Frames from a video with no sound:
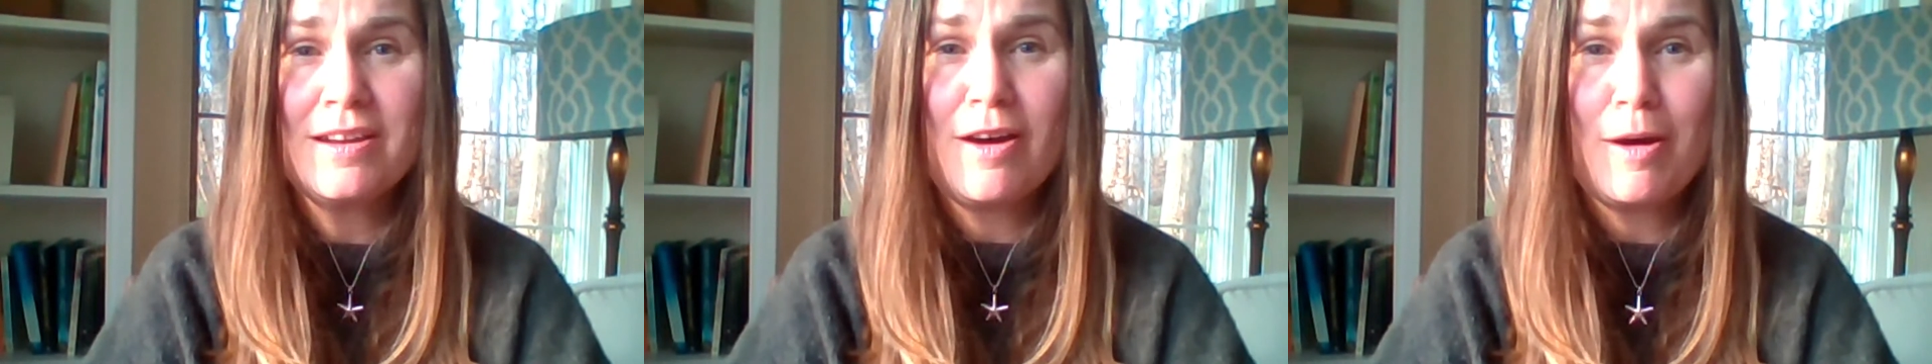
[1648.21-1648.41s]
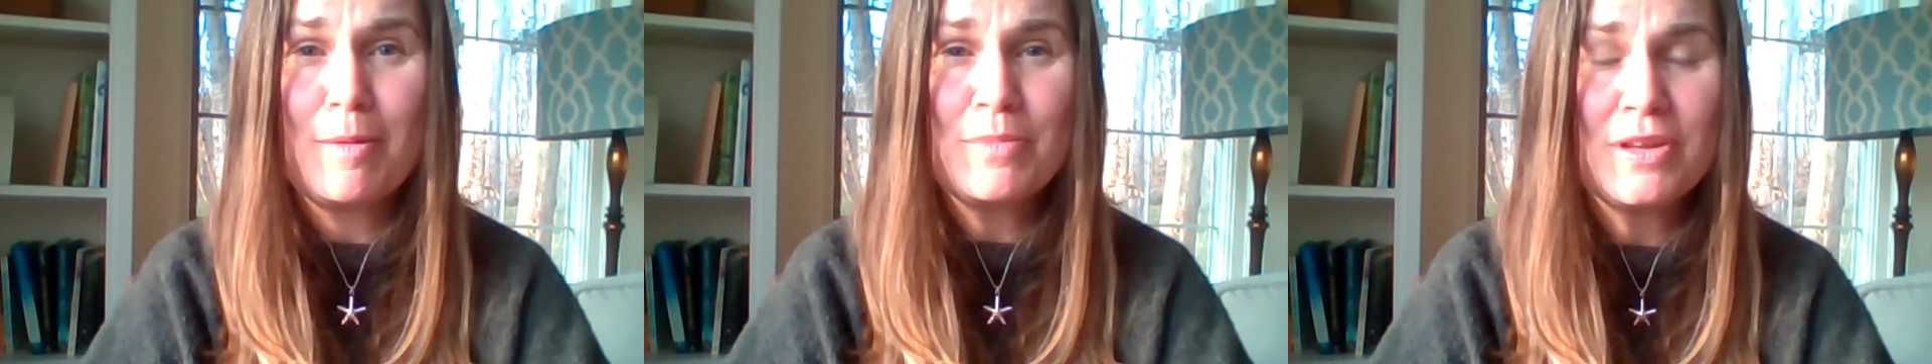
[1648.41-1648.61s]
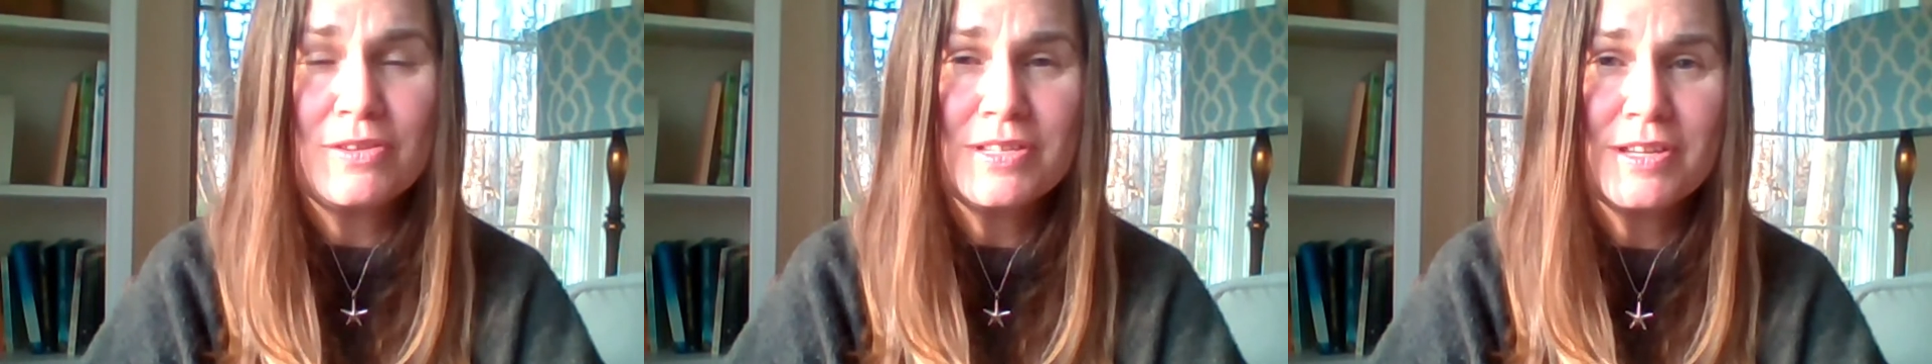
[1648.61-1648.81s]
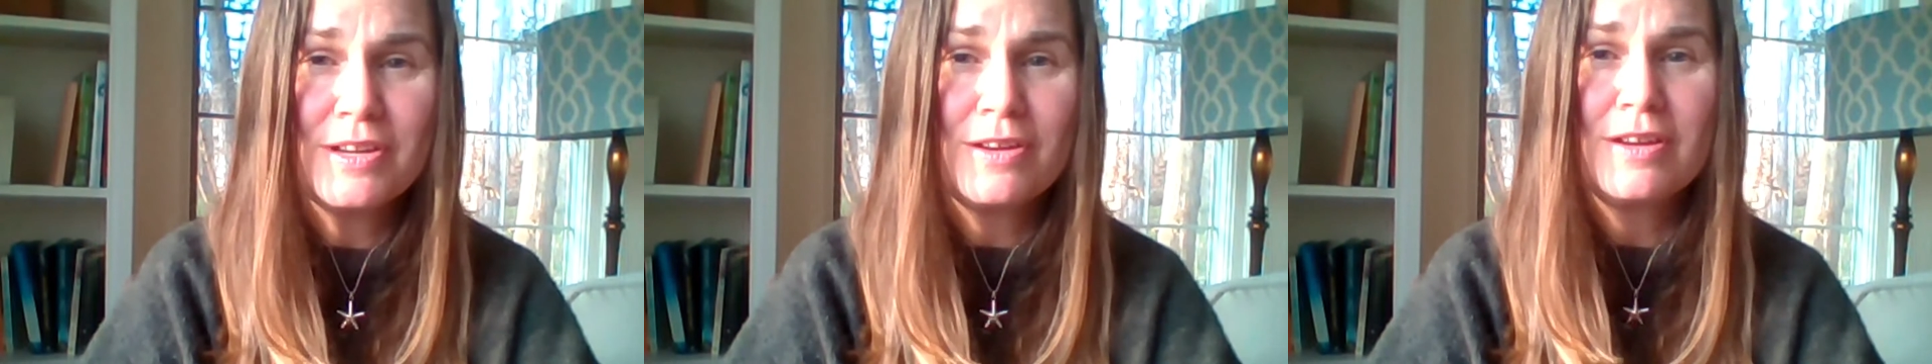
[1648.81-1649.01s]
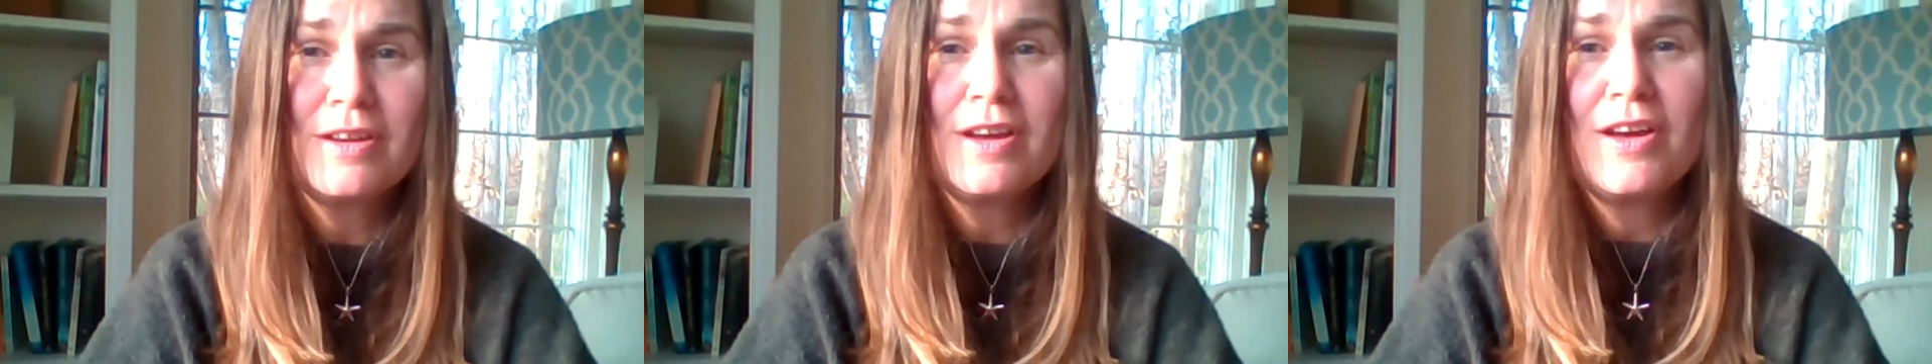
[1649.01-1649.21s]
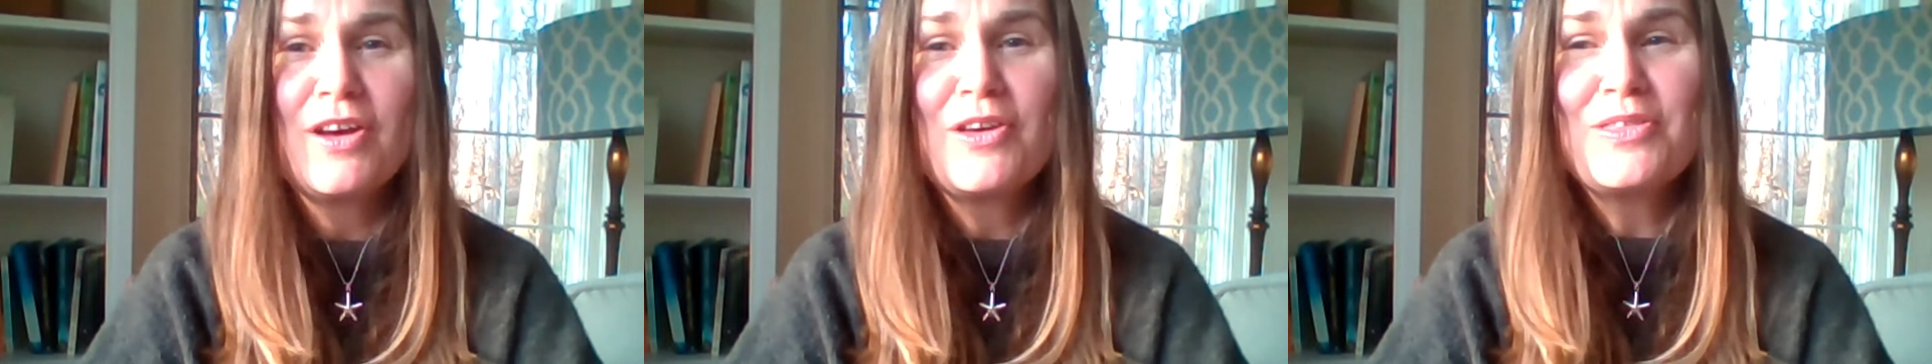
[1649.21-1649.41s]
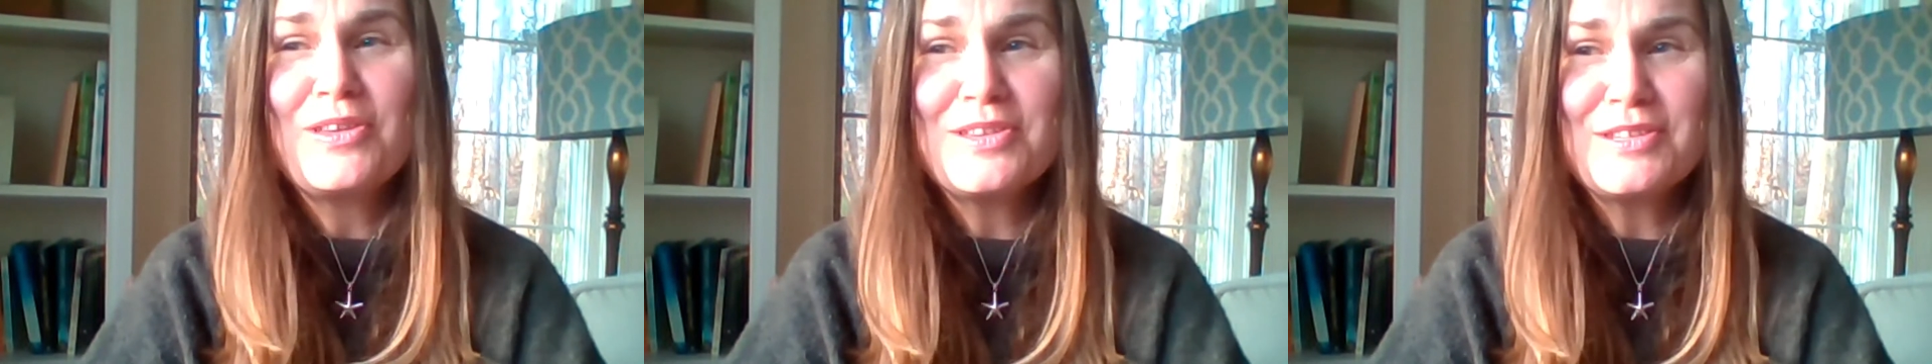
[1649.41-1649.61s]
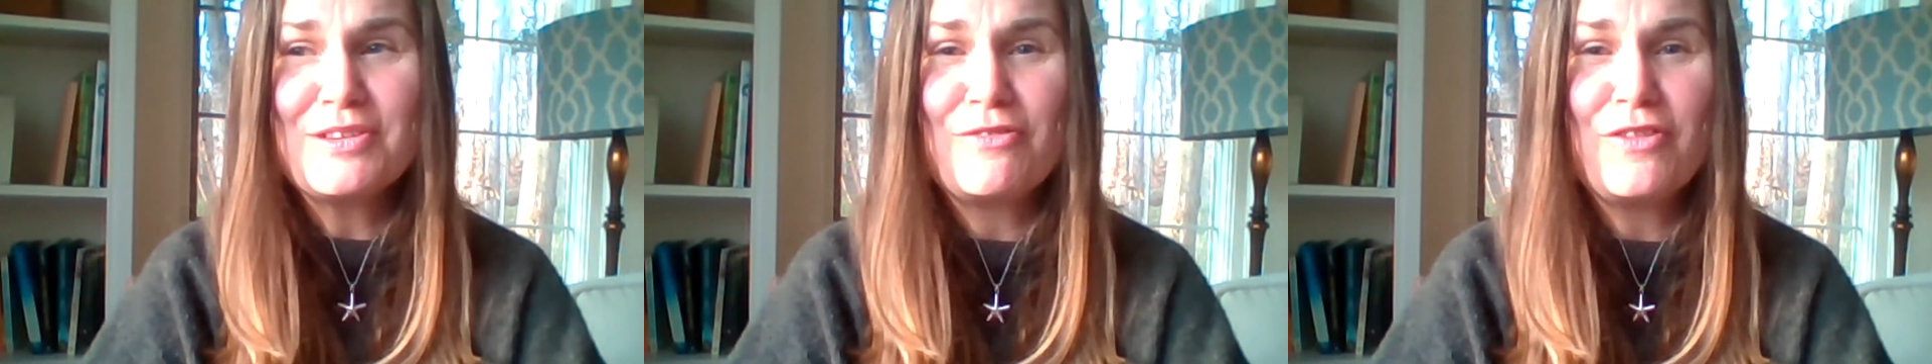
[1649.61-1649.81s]
Mm-hmm. There's
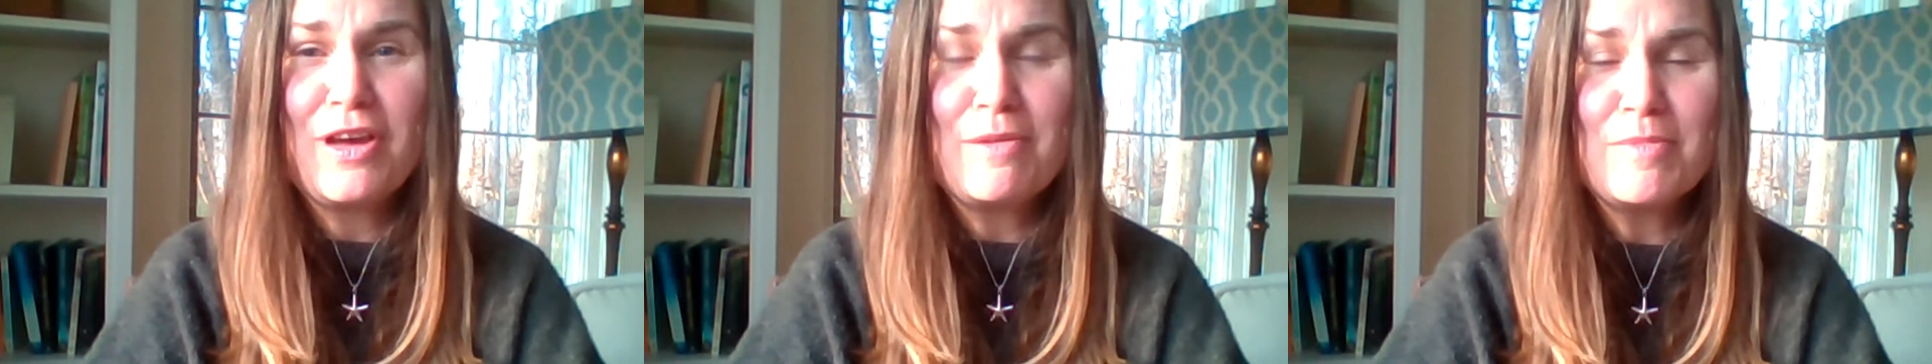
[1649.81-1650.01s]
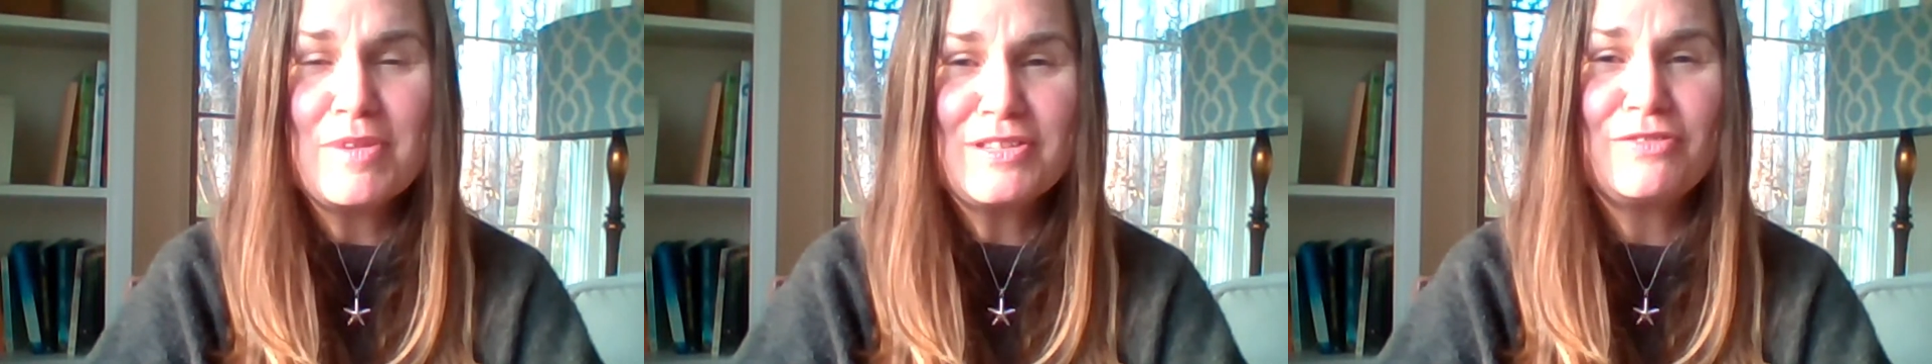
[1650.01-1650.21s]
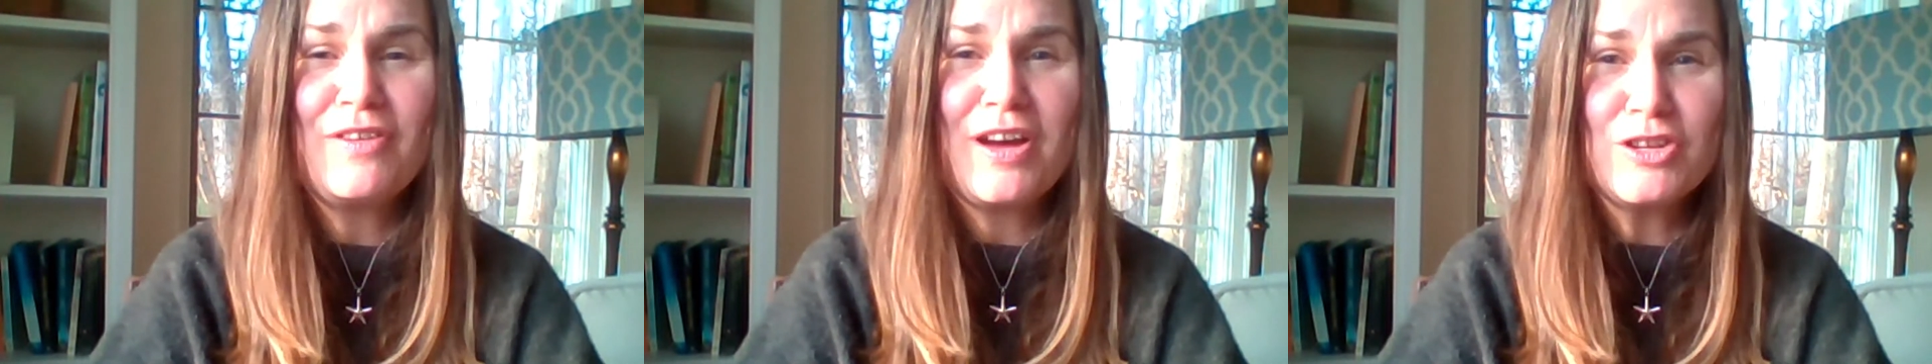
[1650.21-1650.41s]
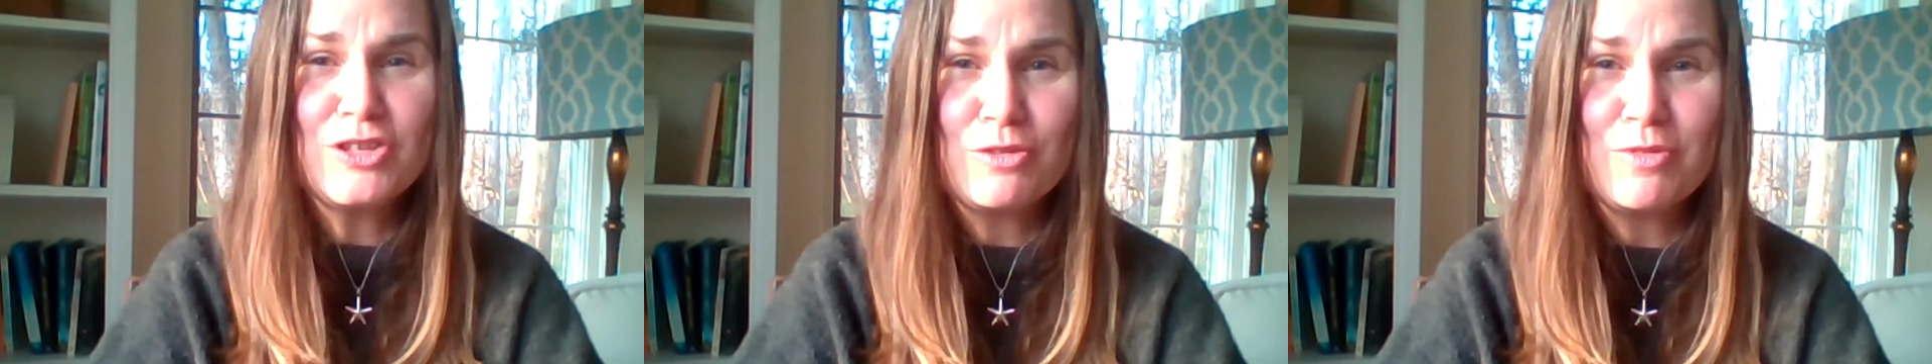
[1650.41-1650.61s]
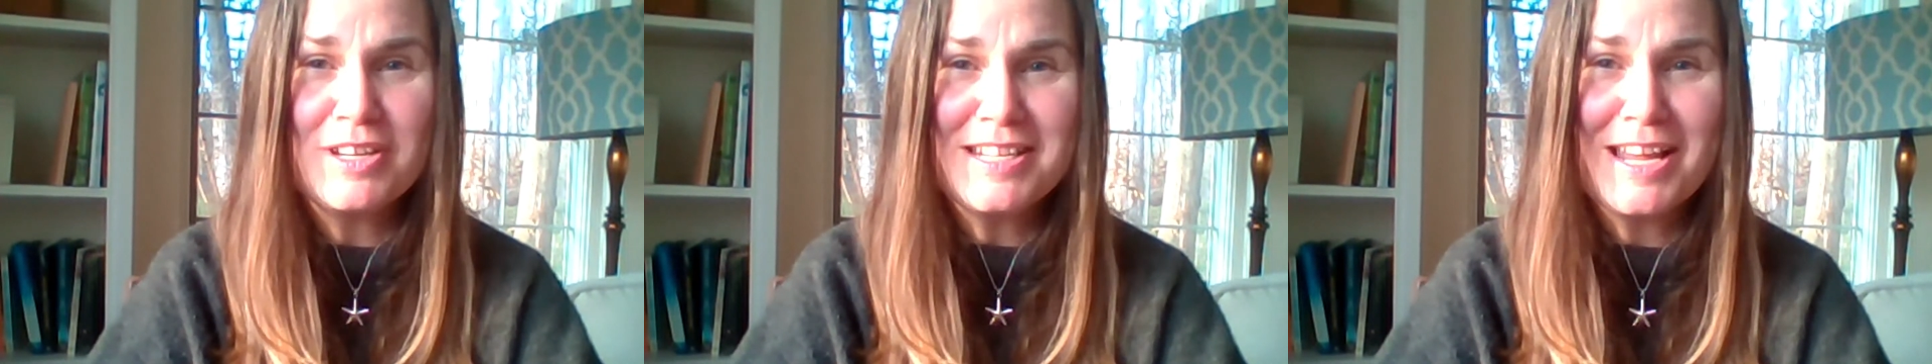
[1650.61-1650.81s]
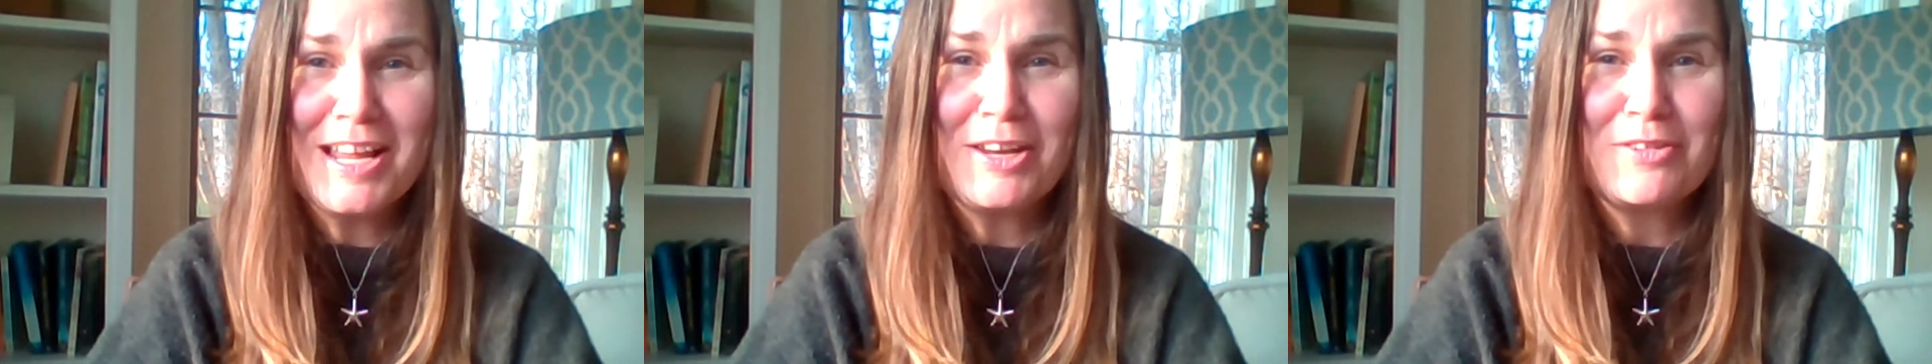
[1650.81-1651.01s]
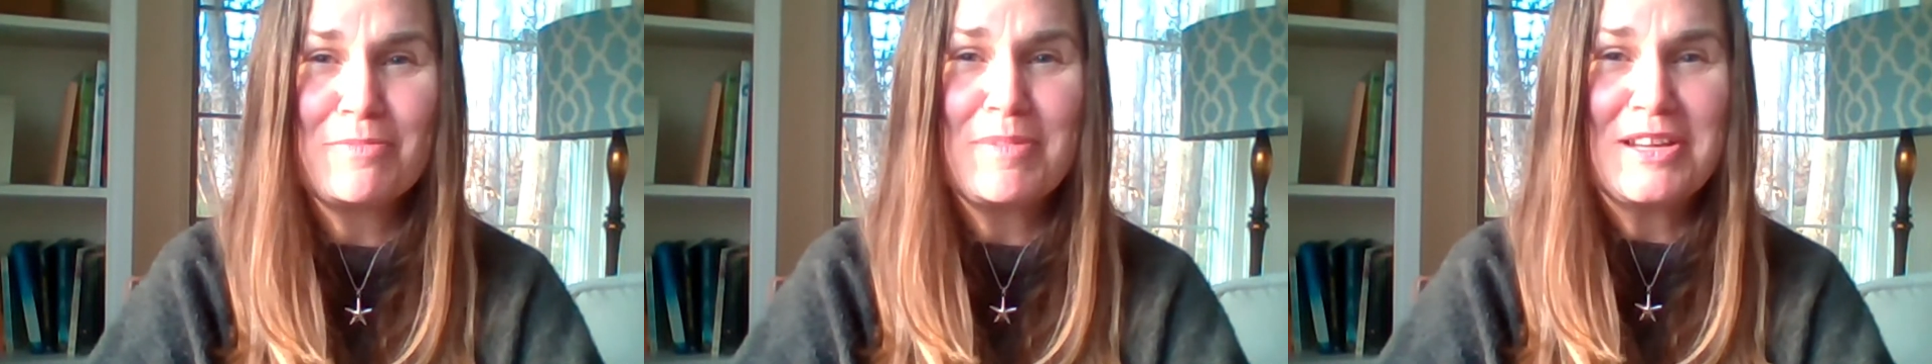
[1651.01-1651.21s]
a famous fashion retailer